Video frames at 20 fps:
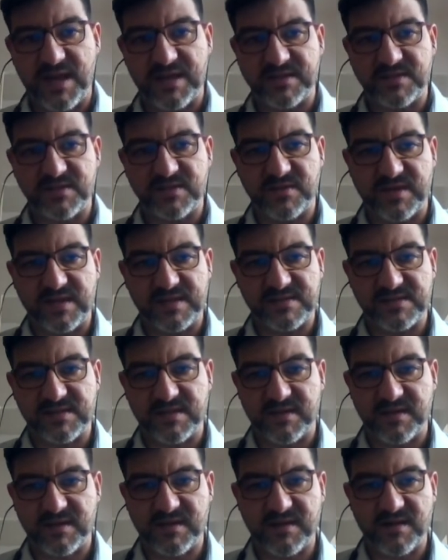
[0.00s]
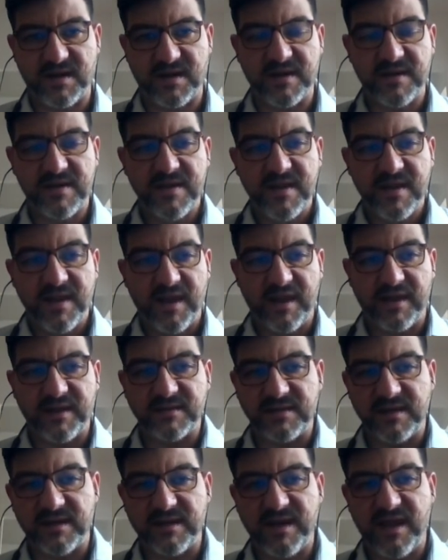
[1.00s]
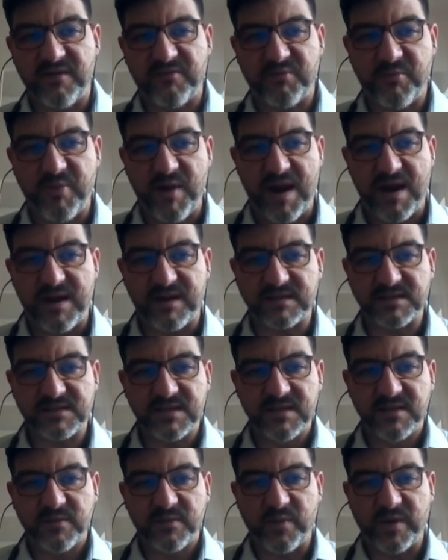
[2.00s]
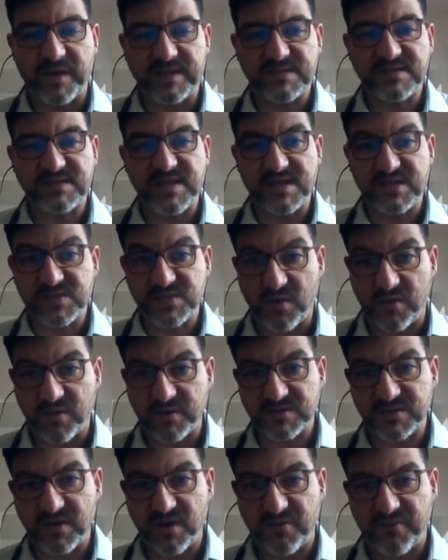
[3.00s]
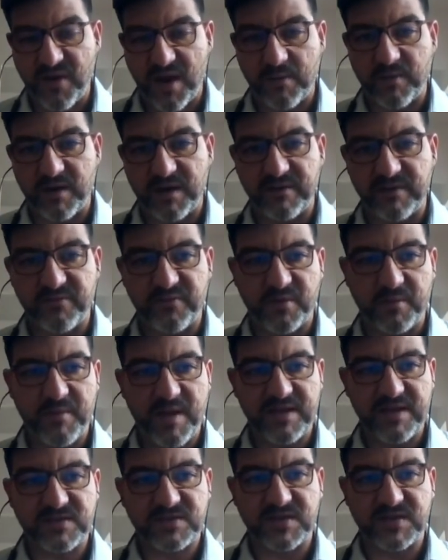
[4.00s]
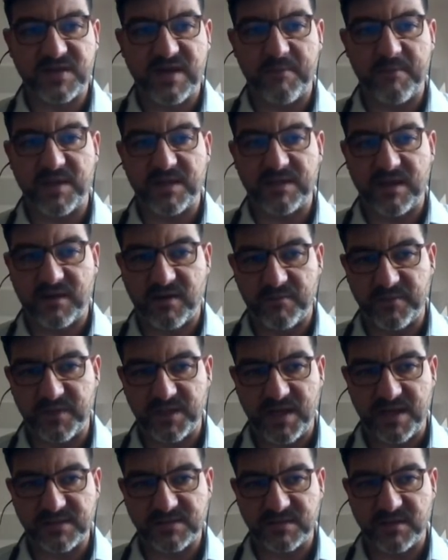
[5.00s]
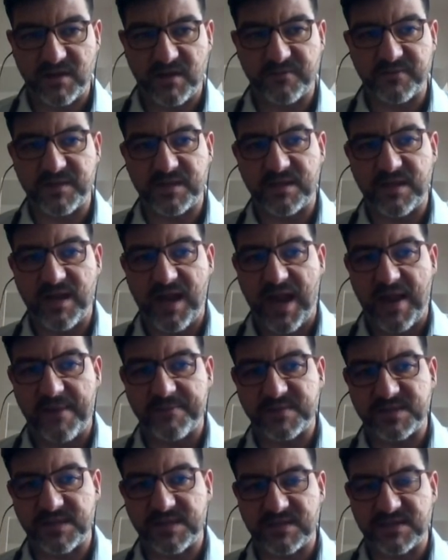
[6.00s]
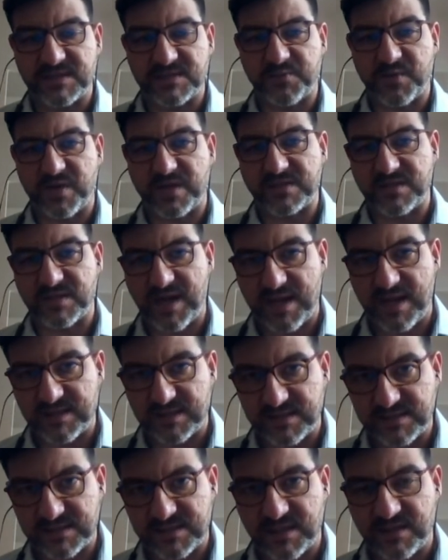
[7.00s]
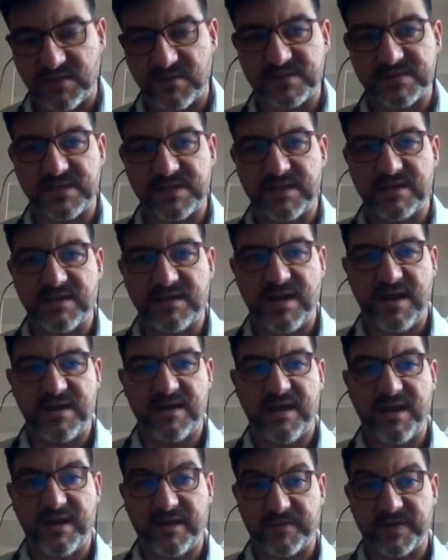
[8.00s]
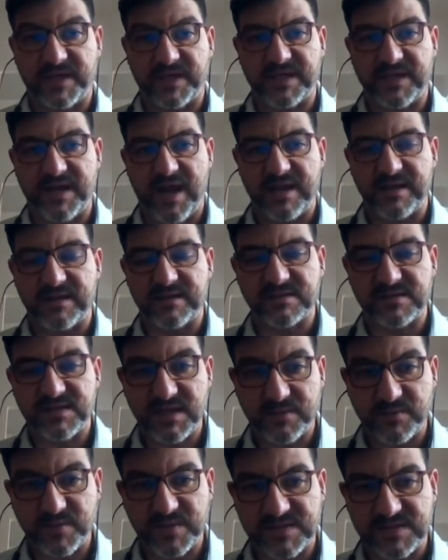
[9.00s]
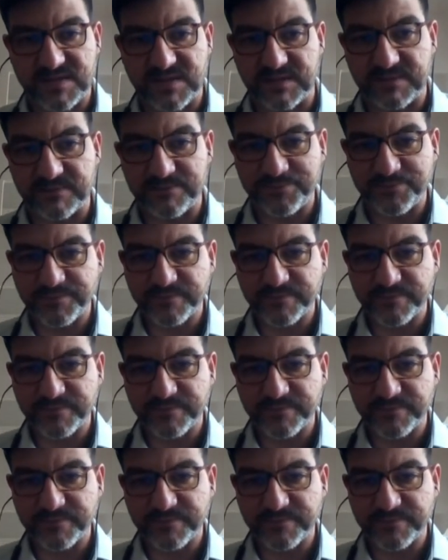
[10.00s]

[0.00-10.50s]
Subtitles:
And you can see here in the left part what is the source of our information. I mean, the combination of the APSIC expression and single cell RNA sequencing.